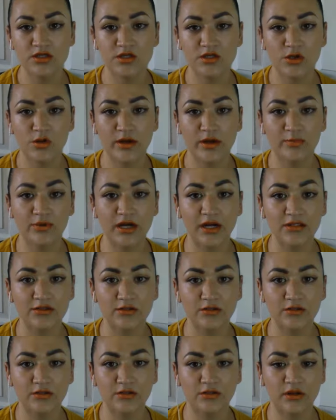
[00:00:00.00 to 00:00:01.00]
So a
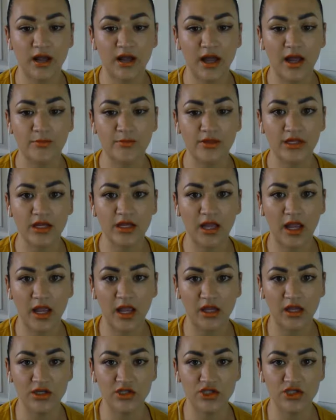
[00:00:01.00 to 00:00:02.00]
practical
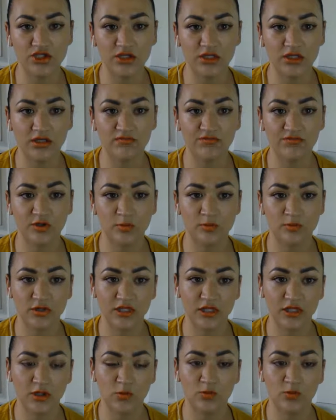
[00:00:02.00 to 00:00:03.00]
application for
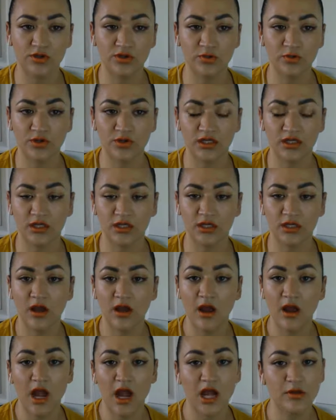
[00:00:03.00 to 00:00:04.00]
me would be,
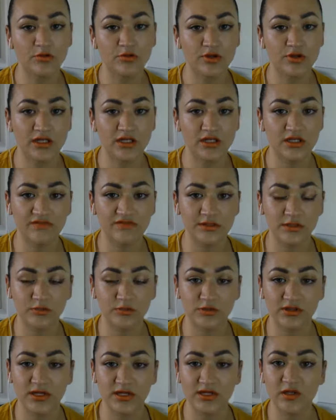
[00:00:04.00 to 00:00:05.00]
I'm going into
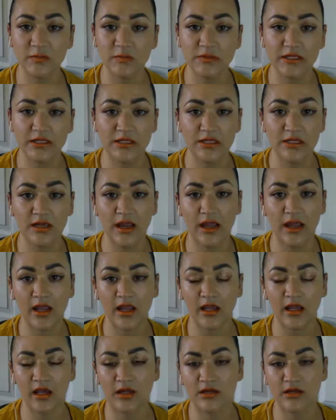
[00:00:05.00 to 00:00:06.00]
physical therapy,
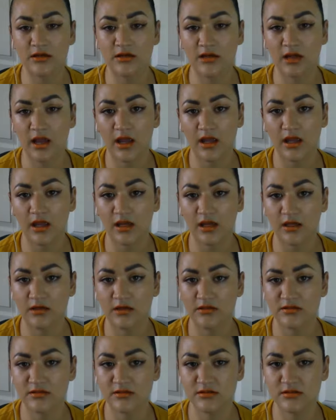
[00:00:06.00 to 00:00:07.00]
and
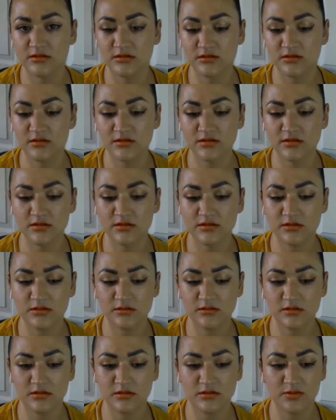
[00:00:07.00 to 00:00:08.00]
a
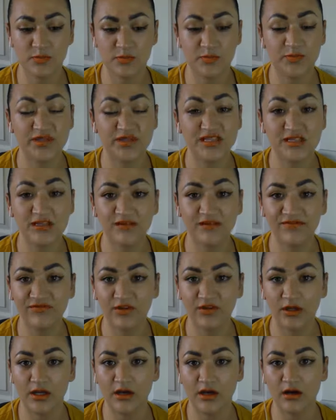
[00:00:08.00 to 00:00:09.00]

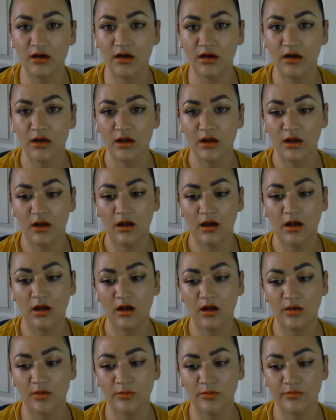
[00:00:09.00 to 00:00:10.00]
specific
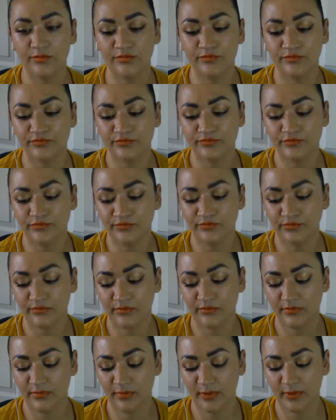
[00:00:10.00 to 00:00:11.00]

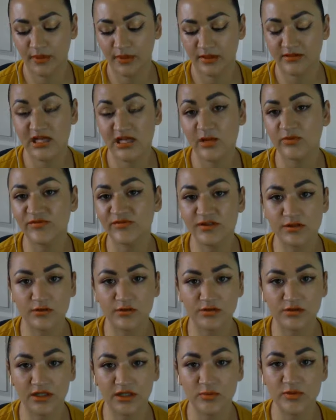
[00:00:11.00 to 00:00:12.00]
type of
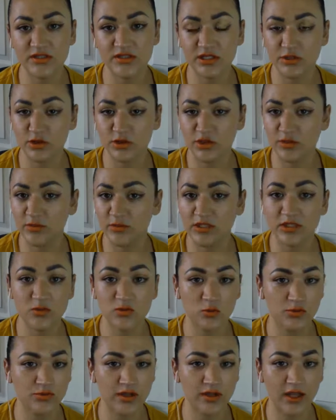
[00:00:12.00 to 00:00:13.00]
physical therapist that you can be
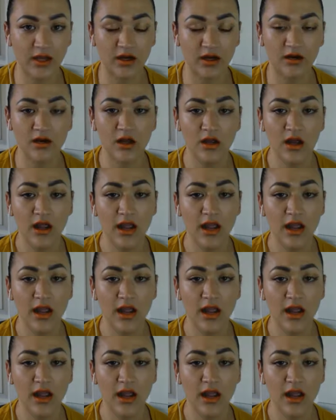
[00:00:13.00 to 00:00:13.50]
is wound care.